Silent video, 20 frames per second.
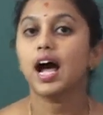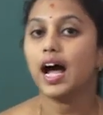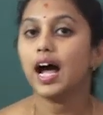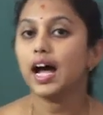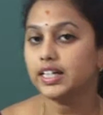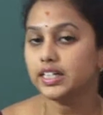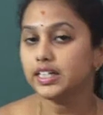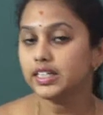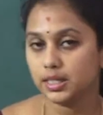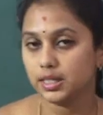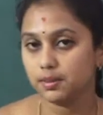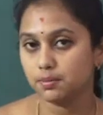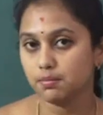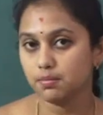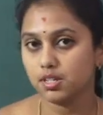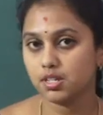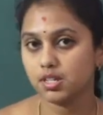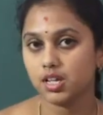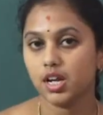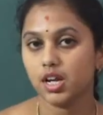
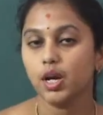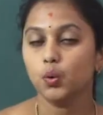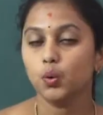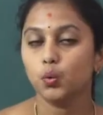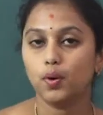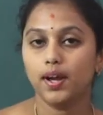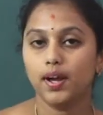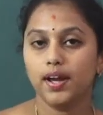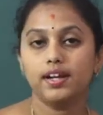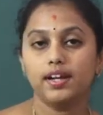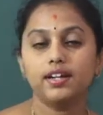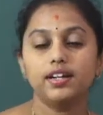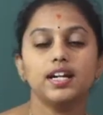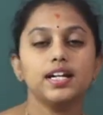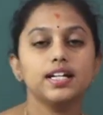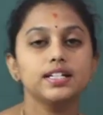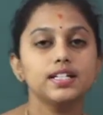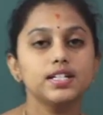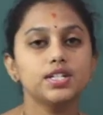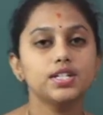items where
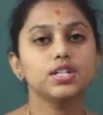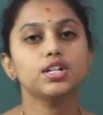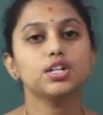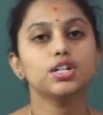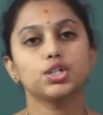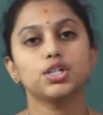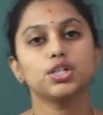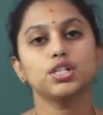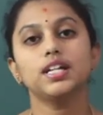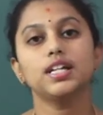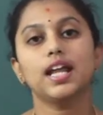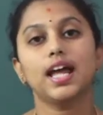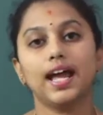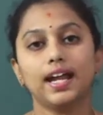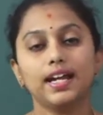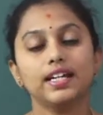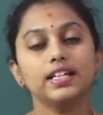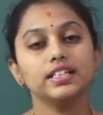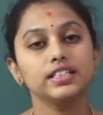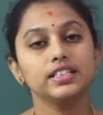insertion
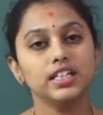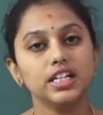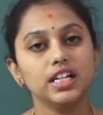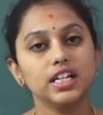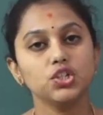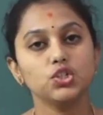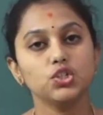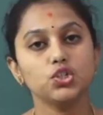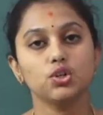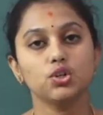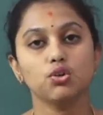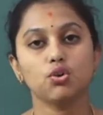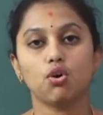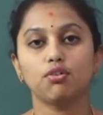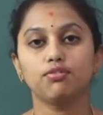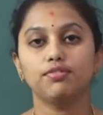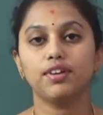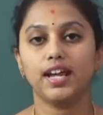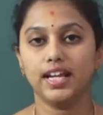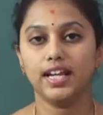and deletion
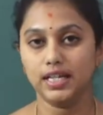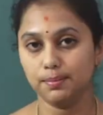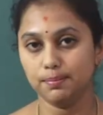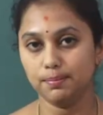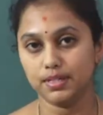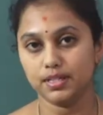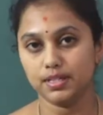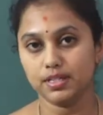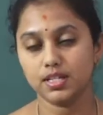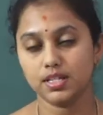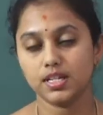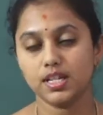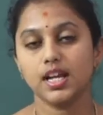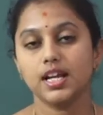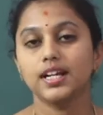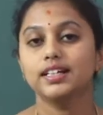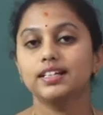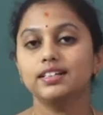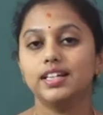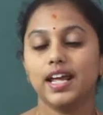of elements
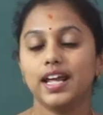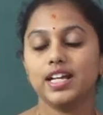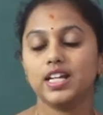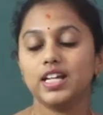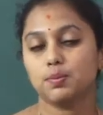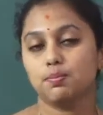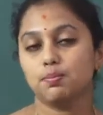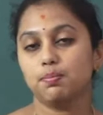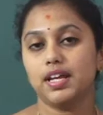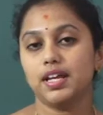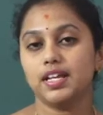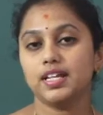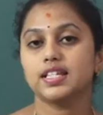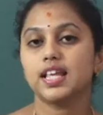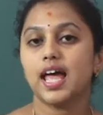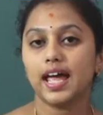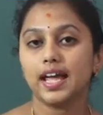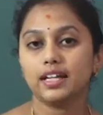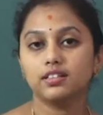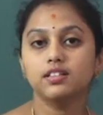takes place
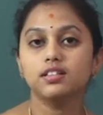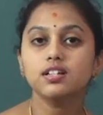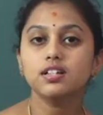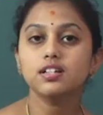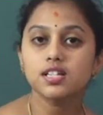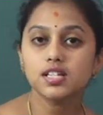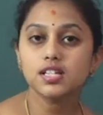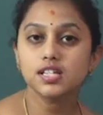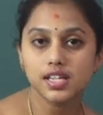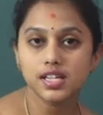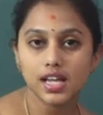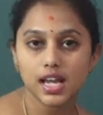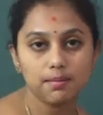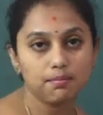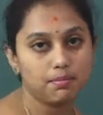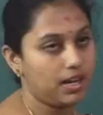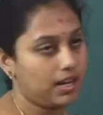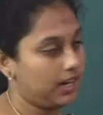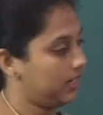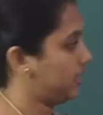at the
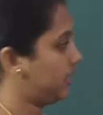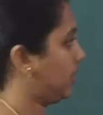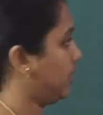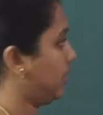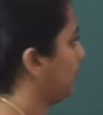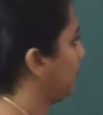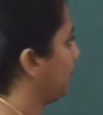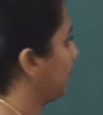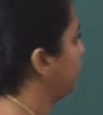same end.